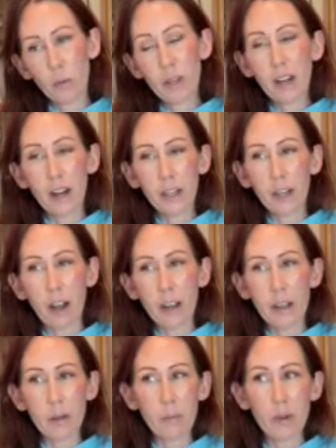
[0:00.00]
we kind of
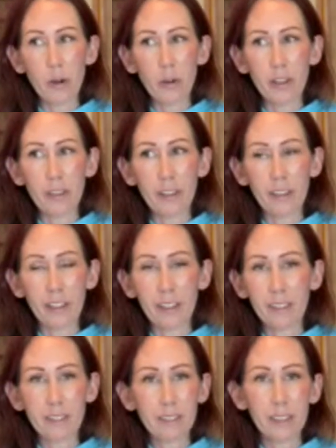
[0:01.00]
got him knowing that
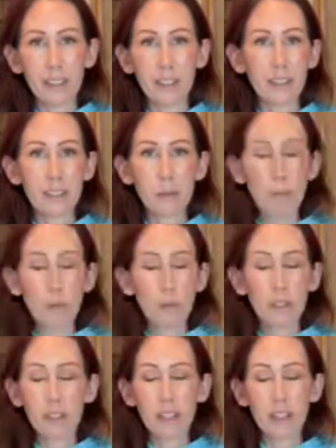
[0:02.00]
like sometimes
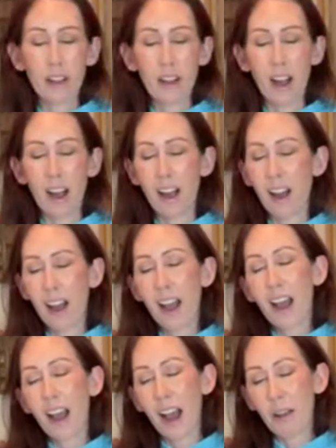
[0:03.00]
yeah,
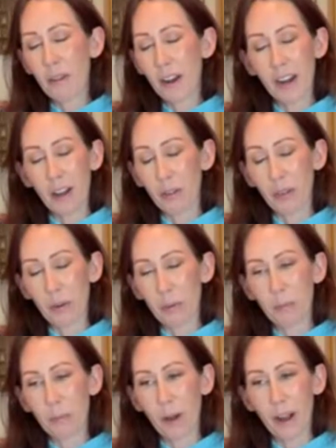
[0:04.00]
I found out
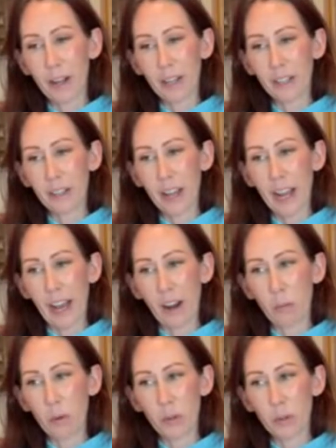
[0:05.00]
that buying
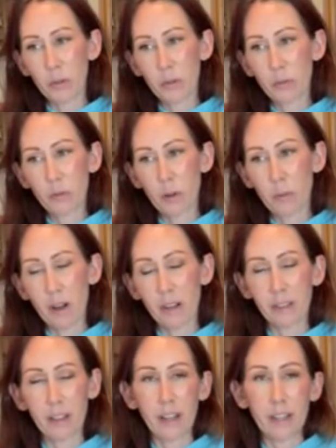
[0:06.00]
animals from
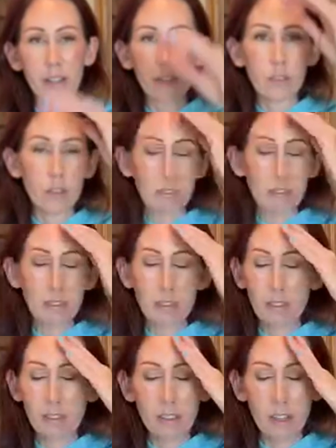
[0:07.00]
online is just
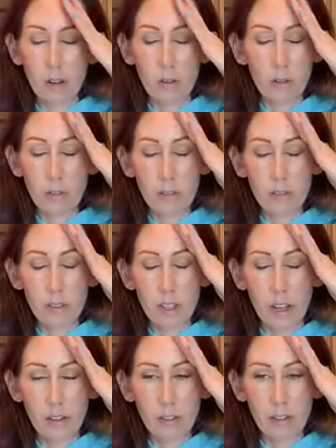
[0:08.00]
yeah, I
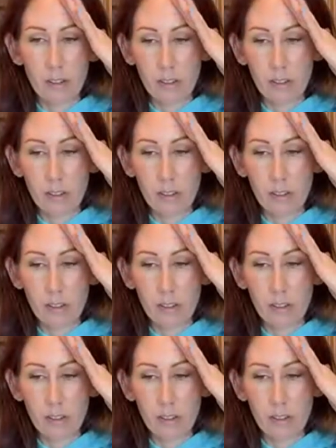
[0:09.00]
don't know.